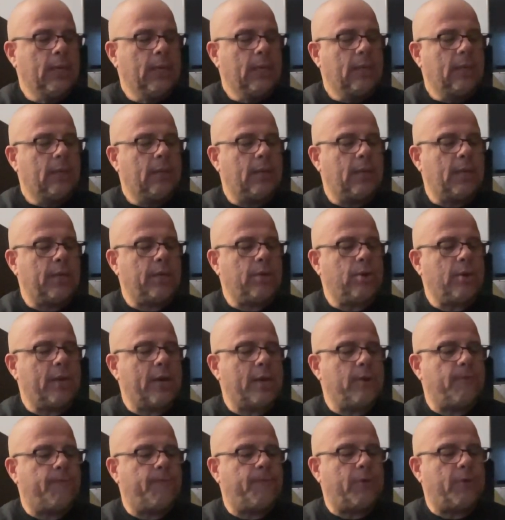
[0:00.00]
Then you got
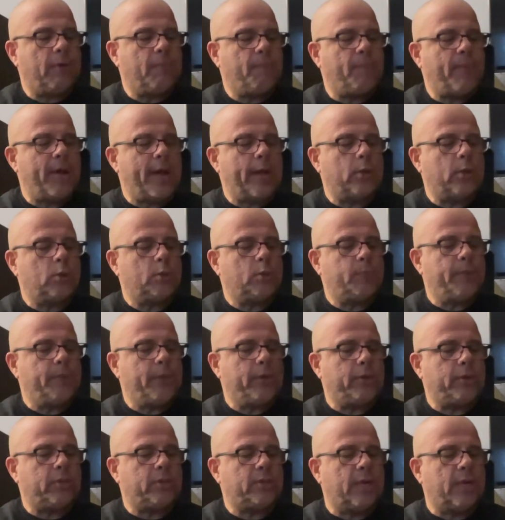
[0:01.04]
your front panel
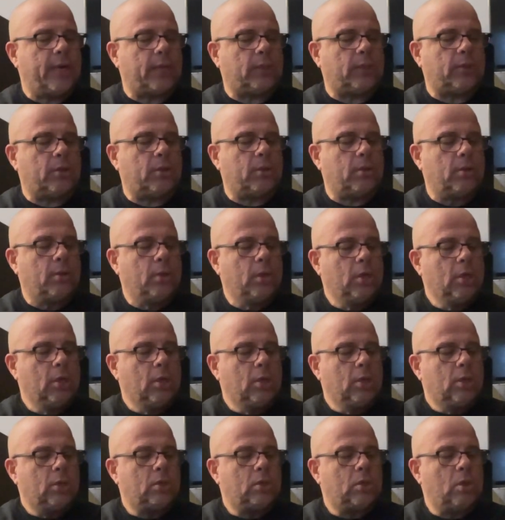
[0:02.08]
speaker selector.
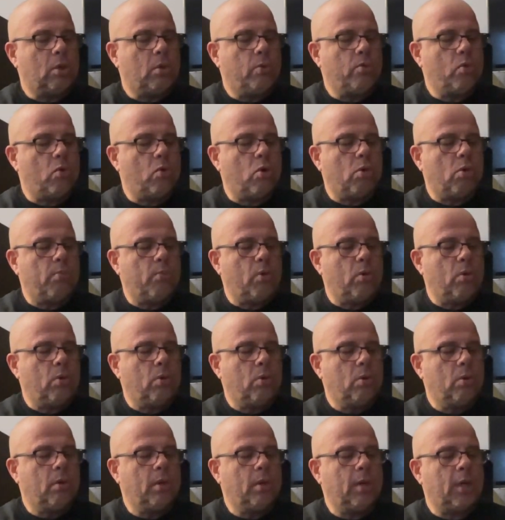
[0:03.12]
So normal
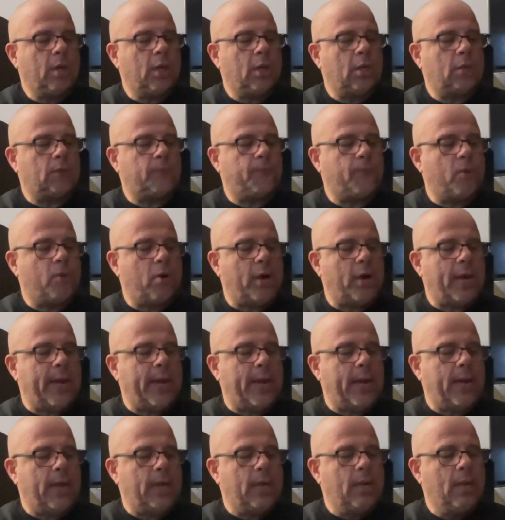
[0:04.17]
is for
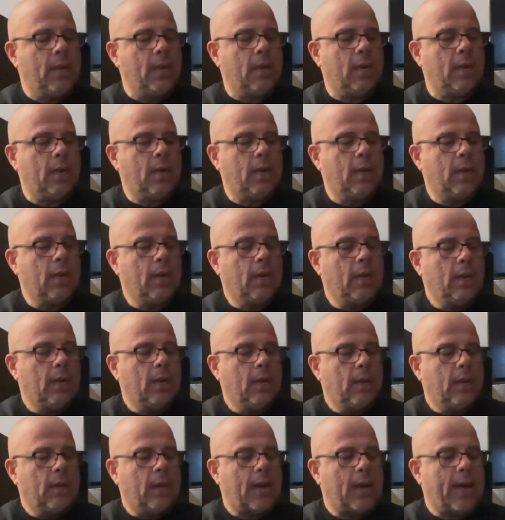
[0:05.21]
A,
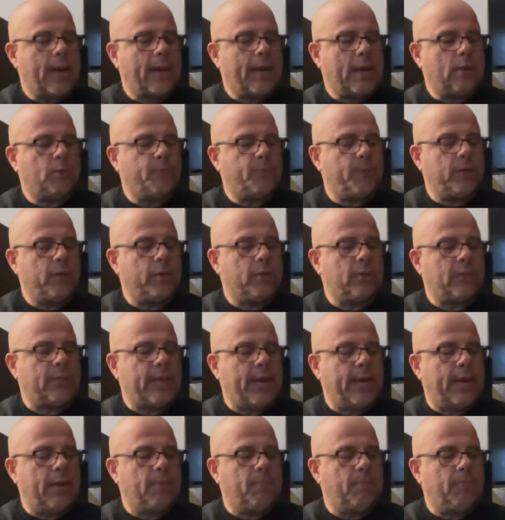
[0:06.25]
lockout speakers
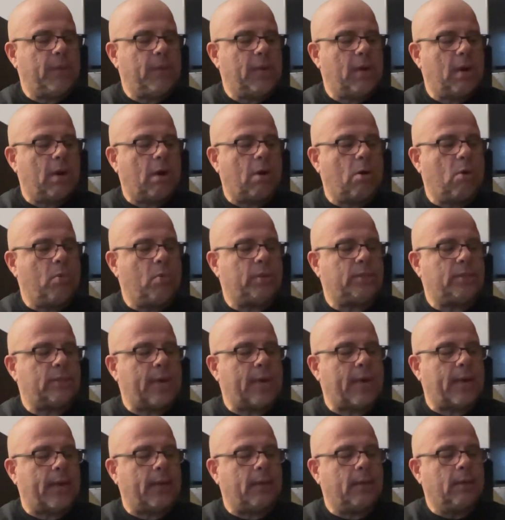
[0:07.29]
A and B are always
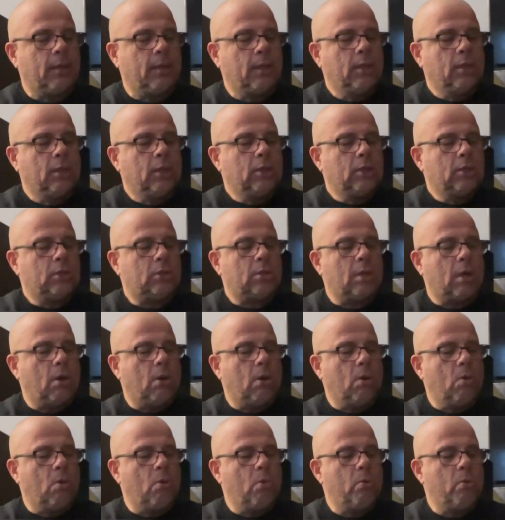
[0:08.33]
on.
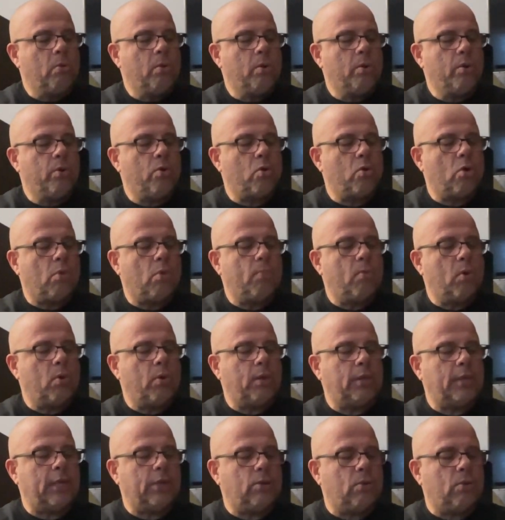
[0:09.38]
So normal,
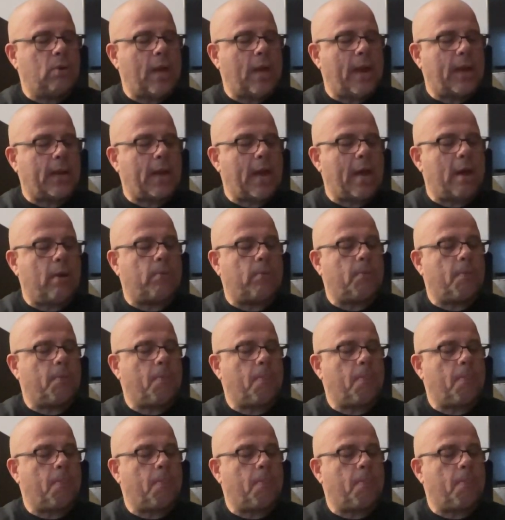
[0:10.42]
and then you lock out.